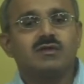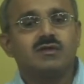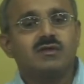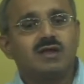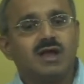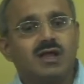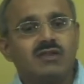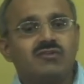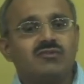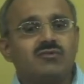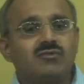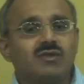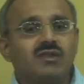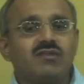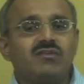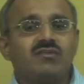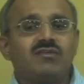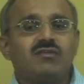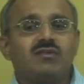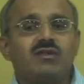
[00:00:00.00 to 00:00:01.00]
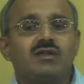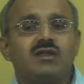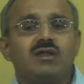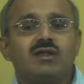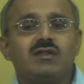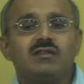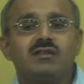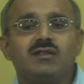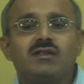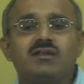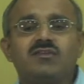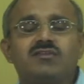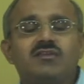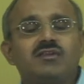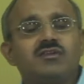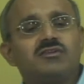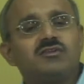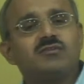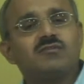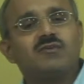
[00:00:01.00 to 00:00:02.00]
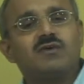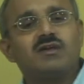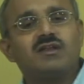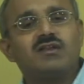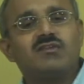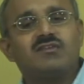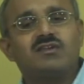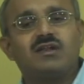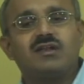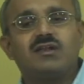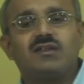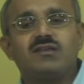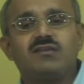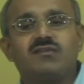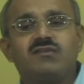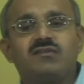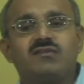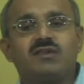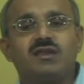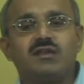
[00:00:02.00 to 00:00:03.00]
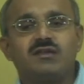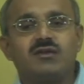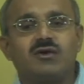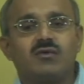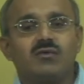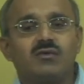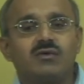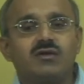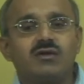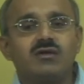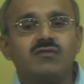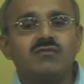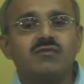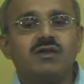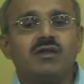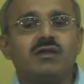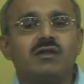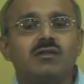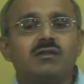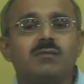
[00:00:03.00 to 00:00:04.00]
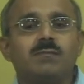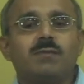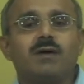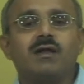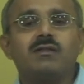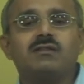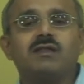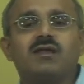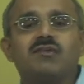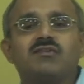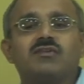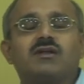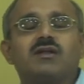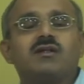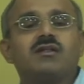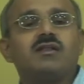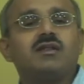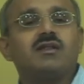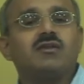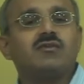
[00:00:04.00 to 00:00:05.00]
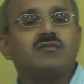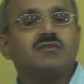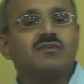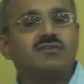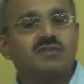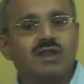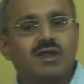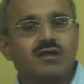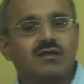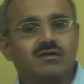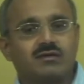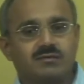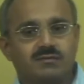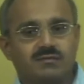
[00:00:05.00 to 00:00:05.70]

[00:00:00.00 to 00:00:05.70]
As soon as the destination vertex z is encountered, we return the path as a content of the stack.